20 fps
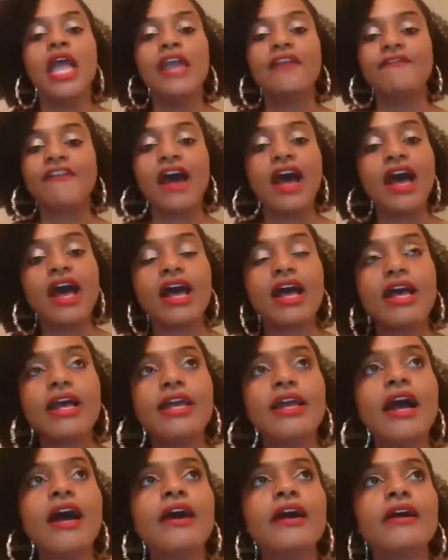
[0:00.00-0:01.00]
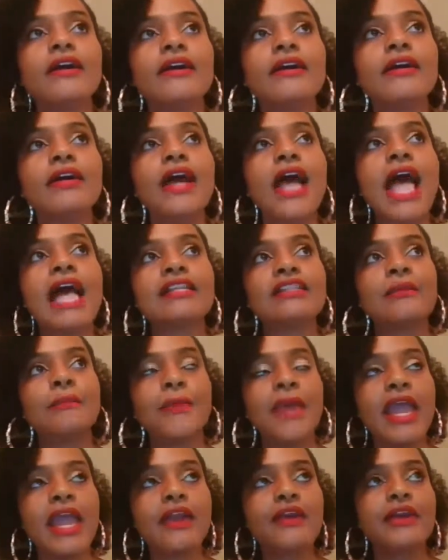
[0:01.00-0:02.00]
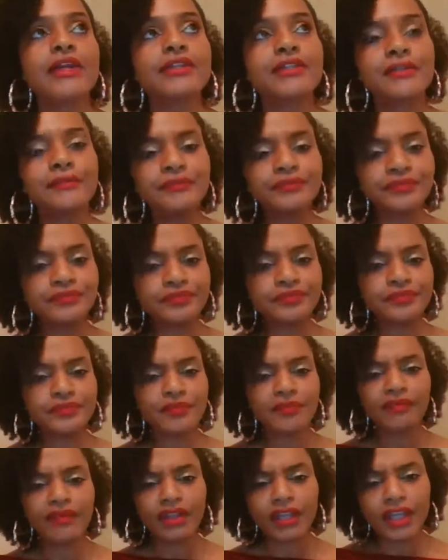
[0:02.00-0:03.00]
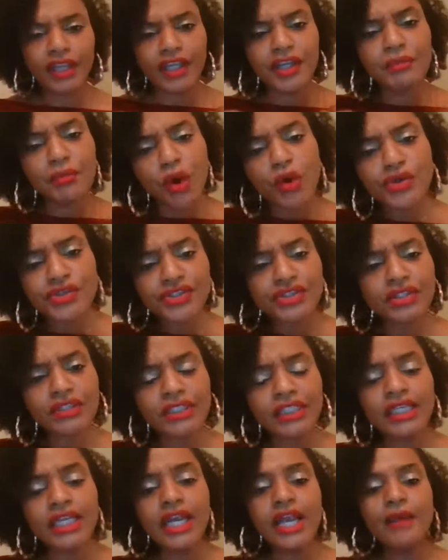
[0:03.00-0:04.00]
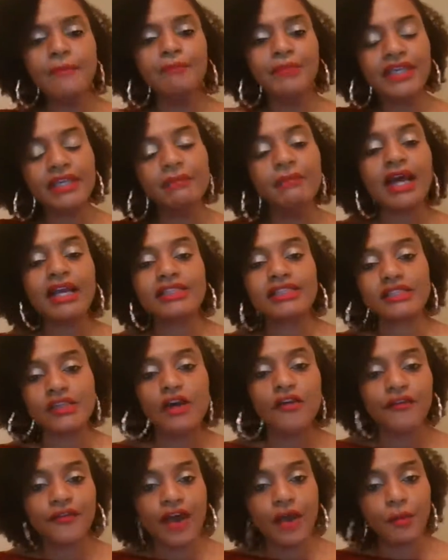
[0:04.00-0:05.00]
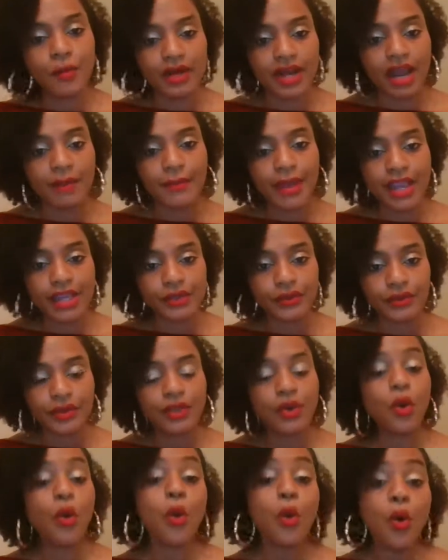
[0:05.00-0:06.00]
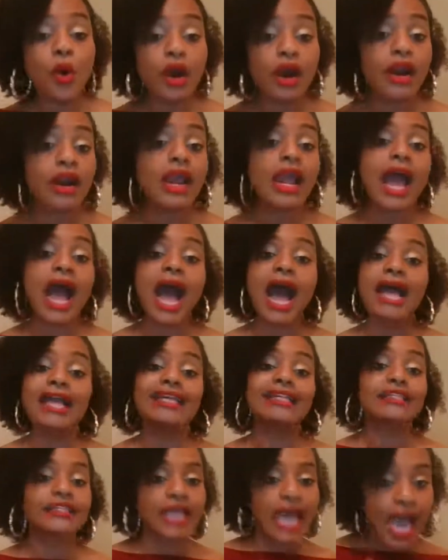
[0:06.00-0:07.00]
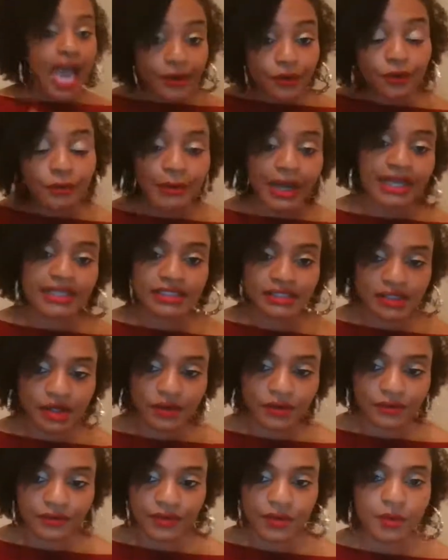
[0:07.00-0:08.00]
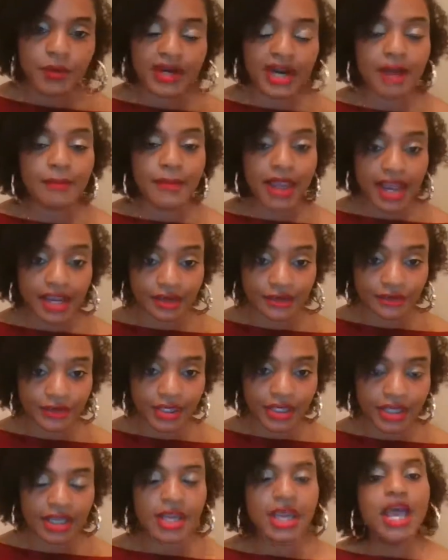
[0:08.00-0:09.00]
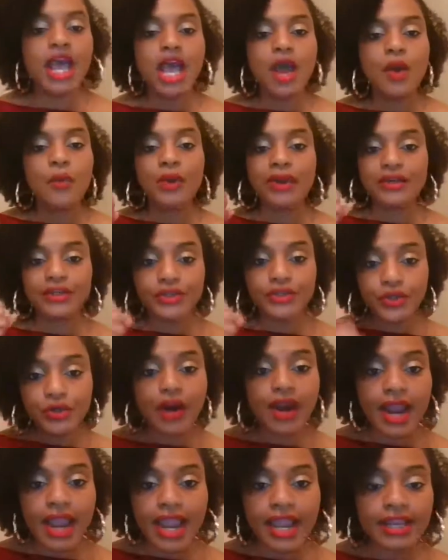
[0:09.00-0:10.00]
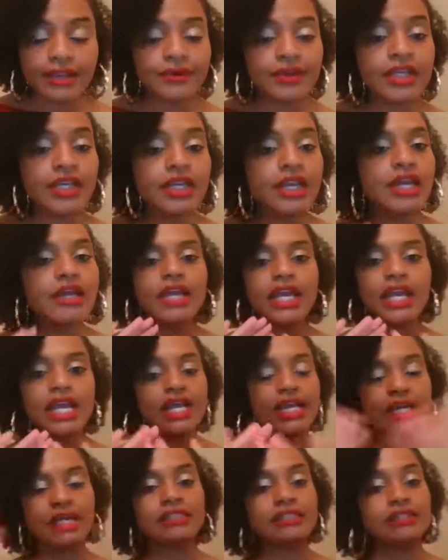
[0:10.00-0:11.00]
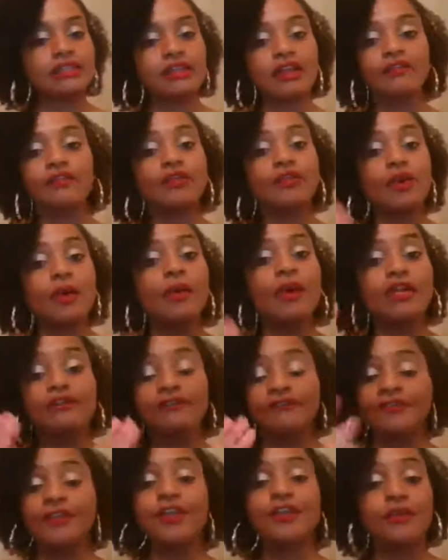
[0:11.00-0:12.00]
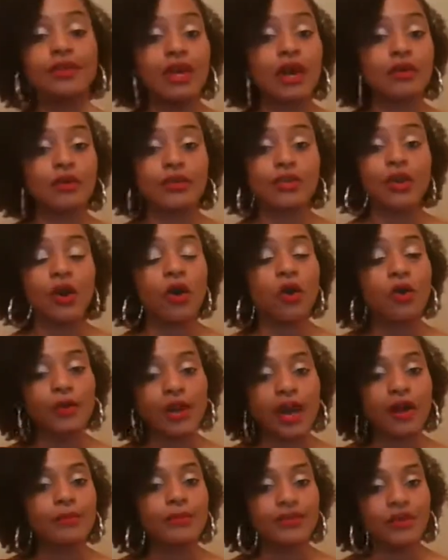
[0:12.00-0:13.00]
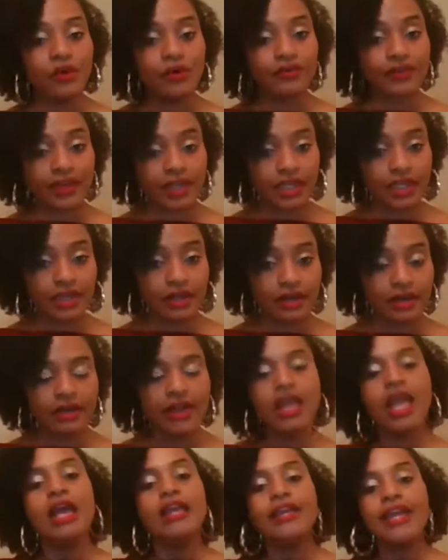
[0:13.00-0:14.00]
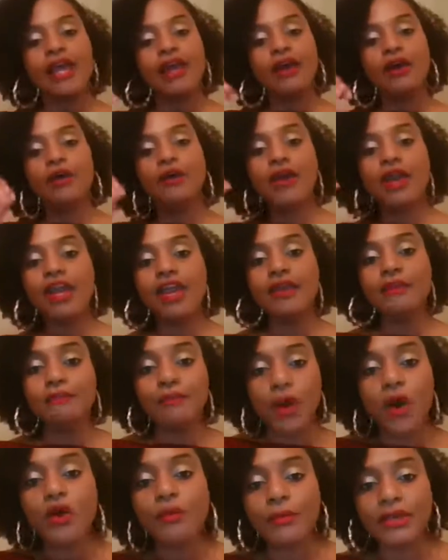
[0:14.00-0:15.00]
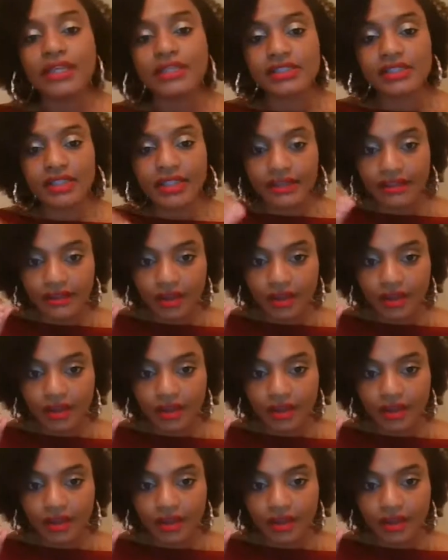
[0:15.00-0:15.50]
if I, as a parent, emotionally beat myself up when I'm angry, or I entitle myself when I'm angry. When you are angry, it's enough. You know what? Figure it out on your own. I'll be over here. Now, in moments,